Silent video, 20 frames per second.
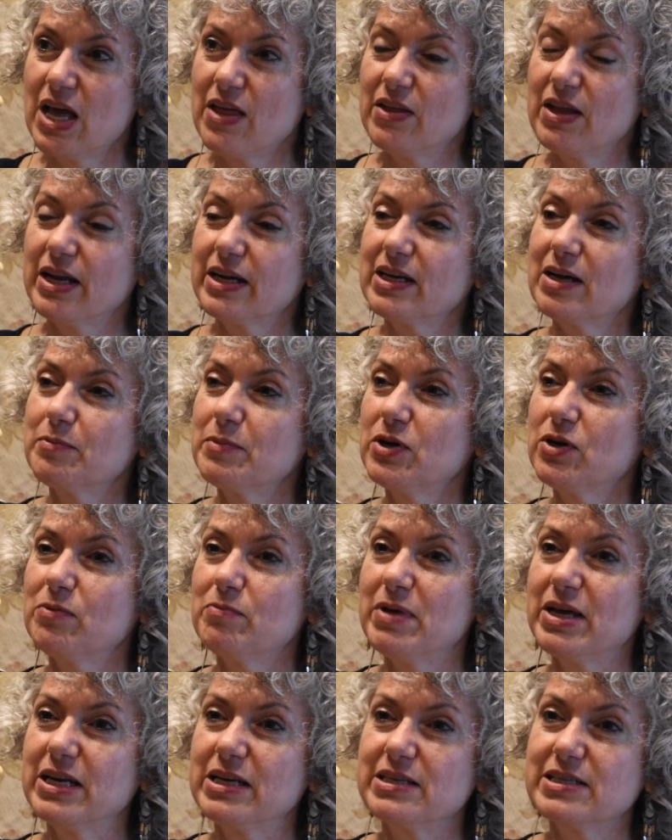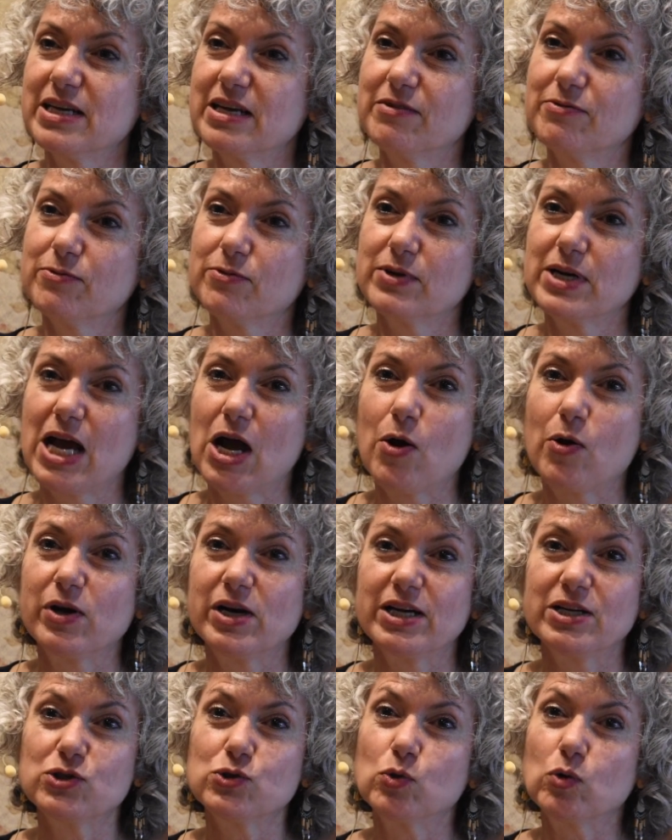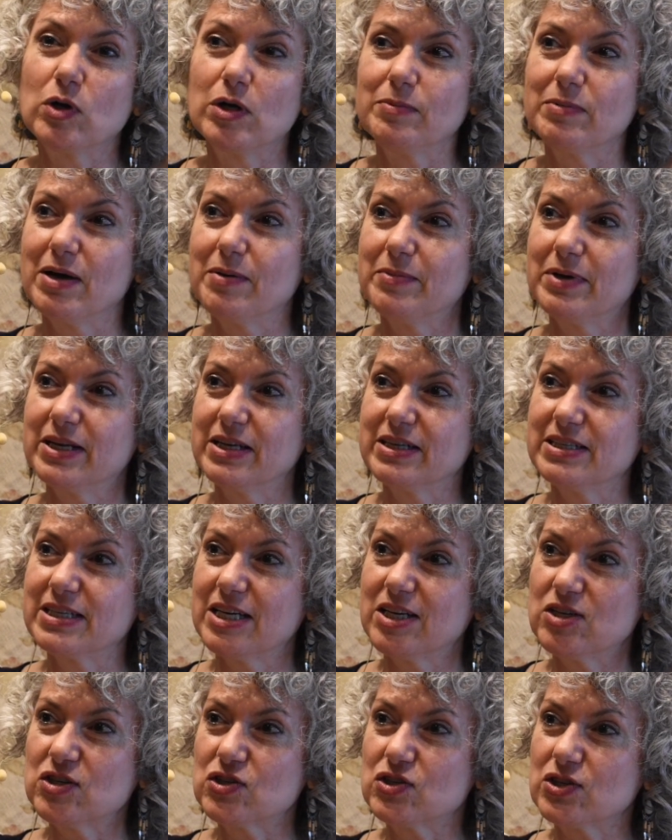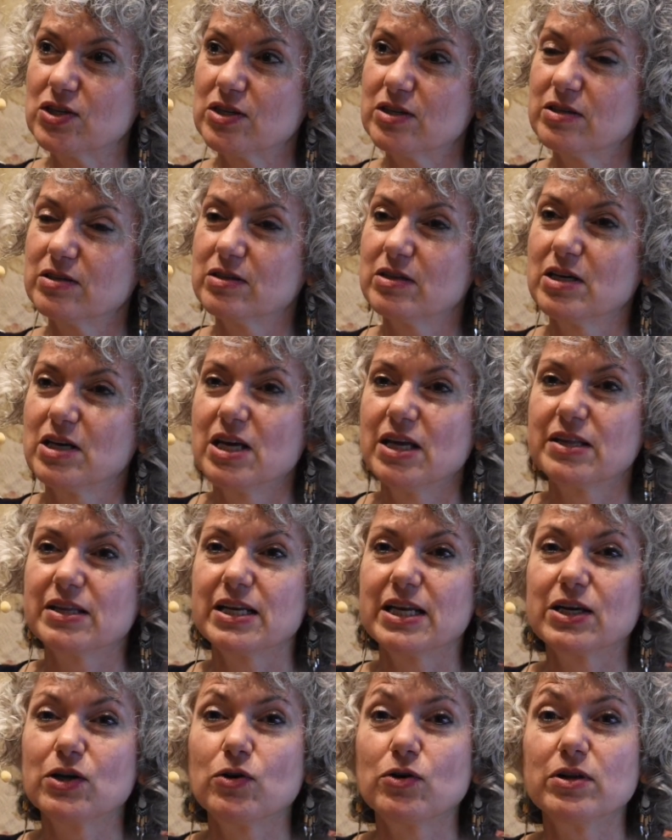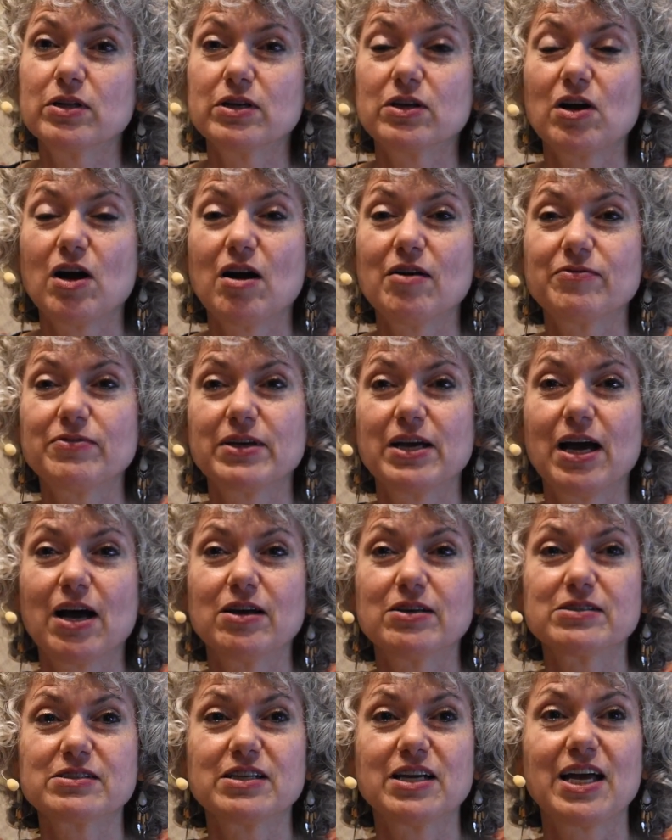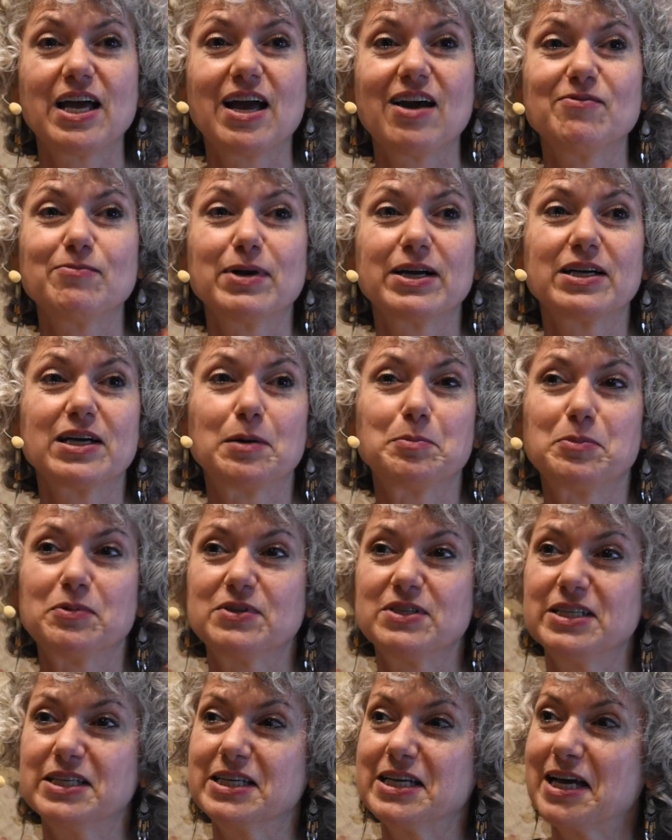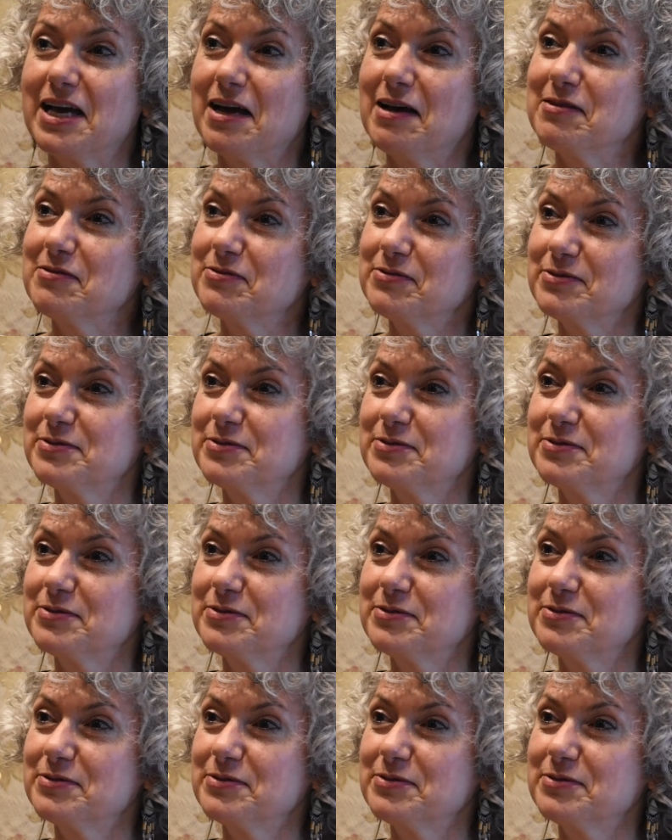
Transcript: And I come here and meditate for an hour and I enjoy my meditation. And I go to the coffee house and I have my cup of decaf.